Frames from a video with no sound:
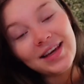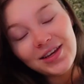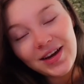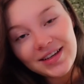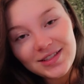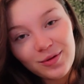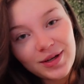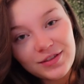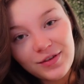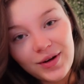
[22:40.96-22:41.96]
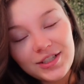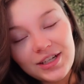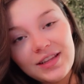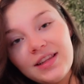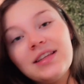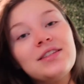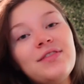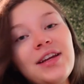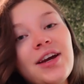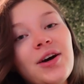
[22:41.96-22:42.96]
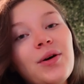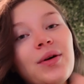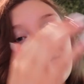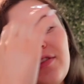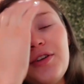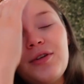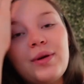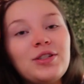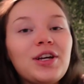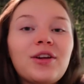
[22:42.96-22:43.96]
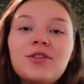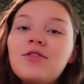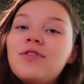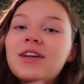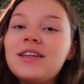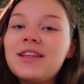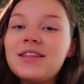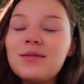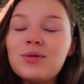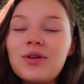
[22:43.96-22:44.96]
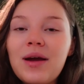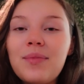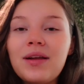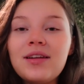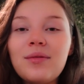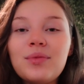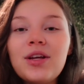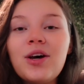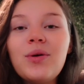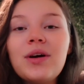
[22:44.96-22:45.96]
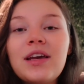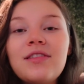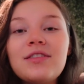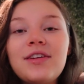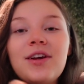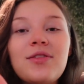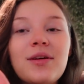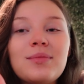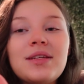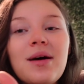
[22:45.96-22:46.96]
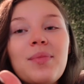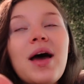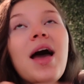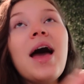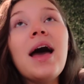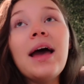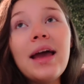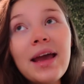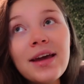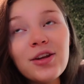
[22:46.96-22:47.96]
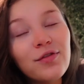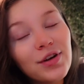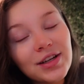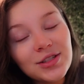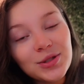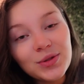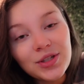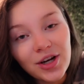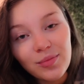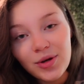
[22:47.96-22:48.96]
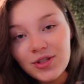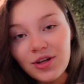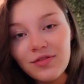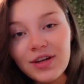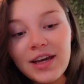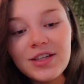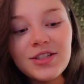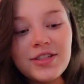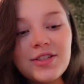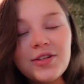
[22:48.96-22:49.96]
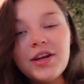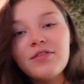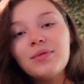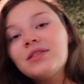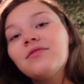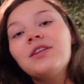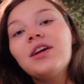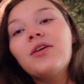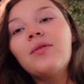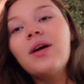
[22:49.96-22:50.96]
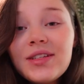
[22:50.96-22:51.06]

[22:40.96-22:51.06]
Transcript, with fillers: Thank you guys so much for watching this video. If you're new to my channel, don't forget to hit the subscribe button down below. Give this video a thumbs up. And don't forget to turn on post notifications so you never miss a video.